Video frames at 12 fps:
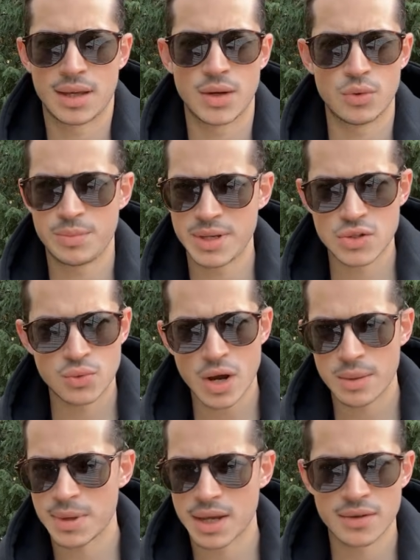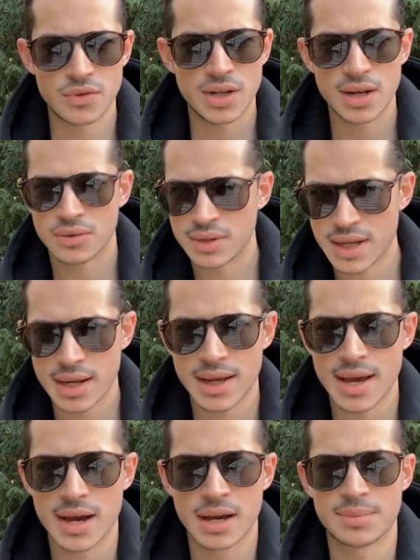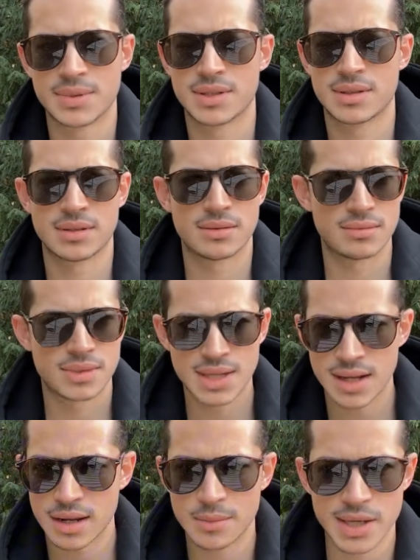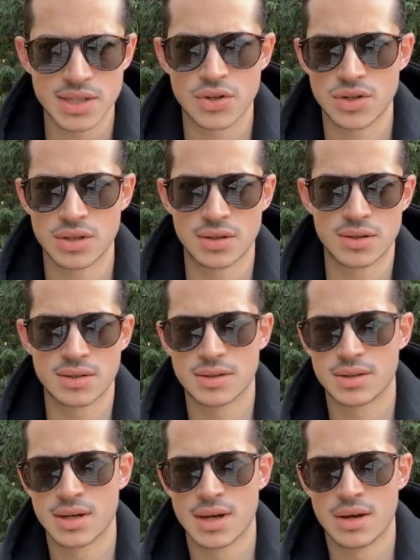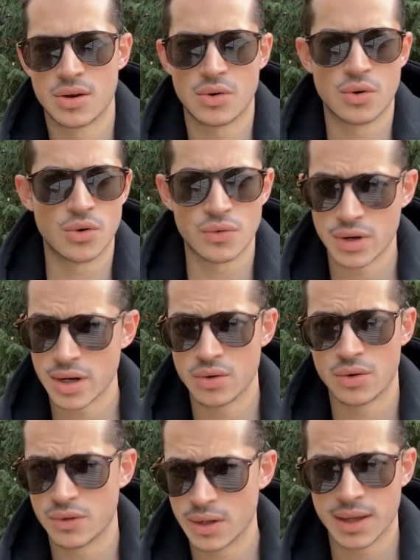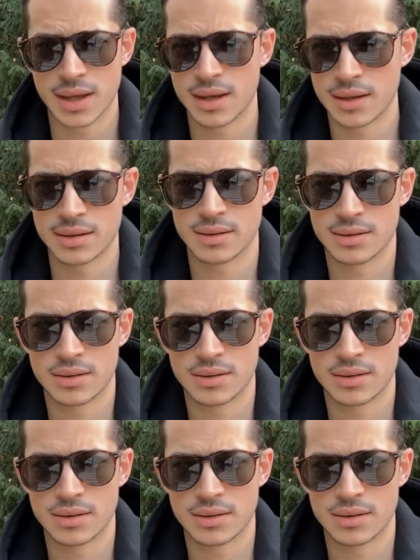He would be swiping every day on dating apps, sending messages over and over again,